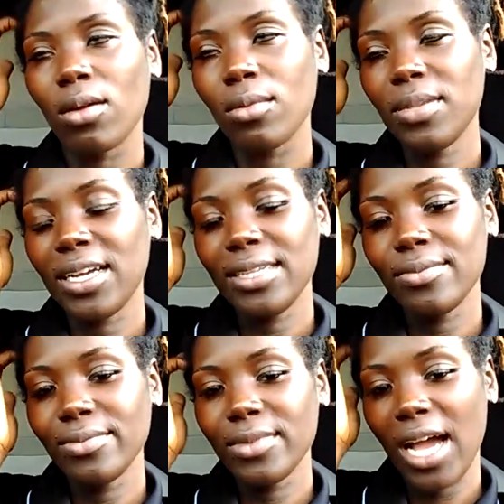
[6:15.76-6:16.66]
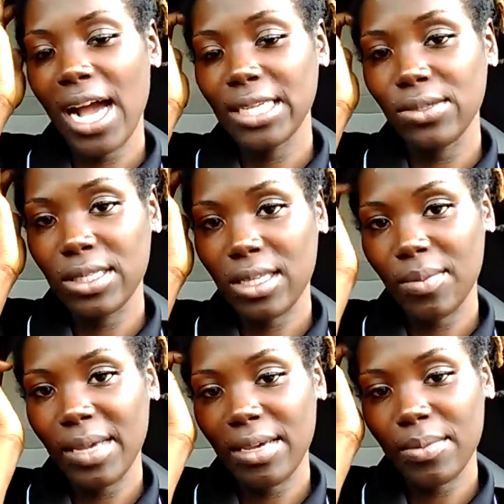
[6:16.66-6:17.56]
But I'll do a
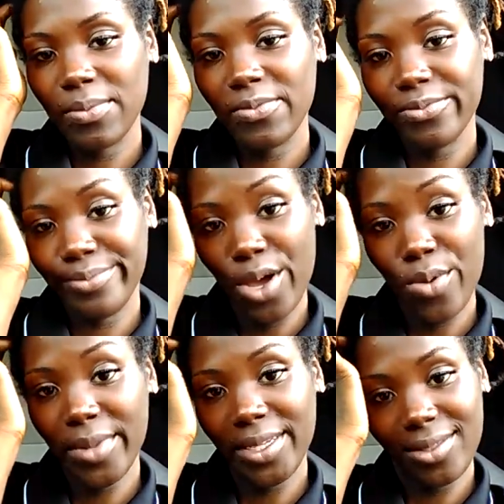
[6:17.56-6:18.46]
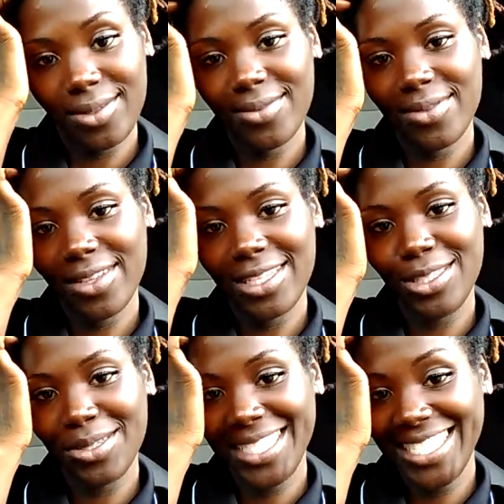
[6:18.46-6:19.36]
throwback moment of the
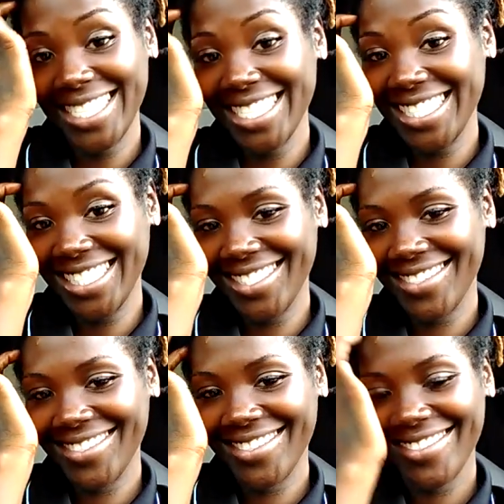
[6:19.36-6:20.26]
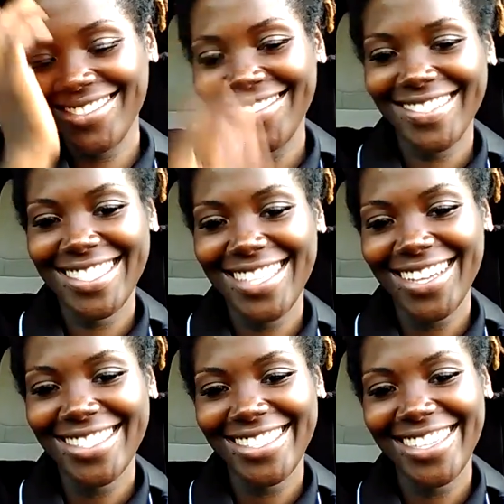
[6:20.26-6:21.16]
juiciness.
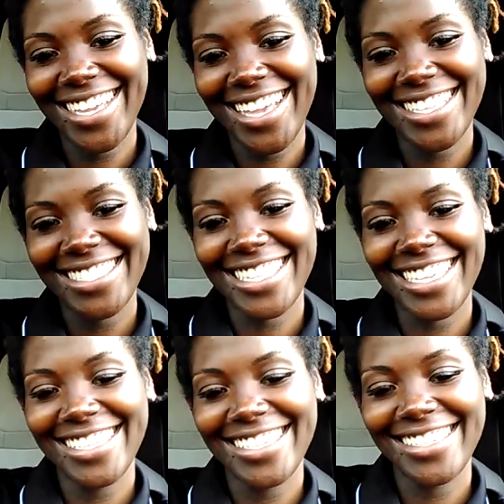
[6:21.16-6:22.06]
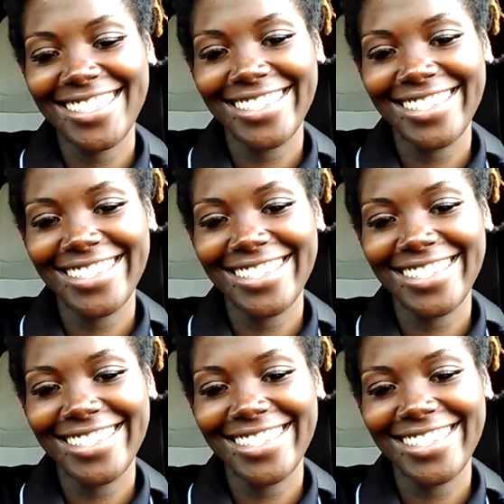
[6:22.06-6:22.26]
Talk to you guys later.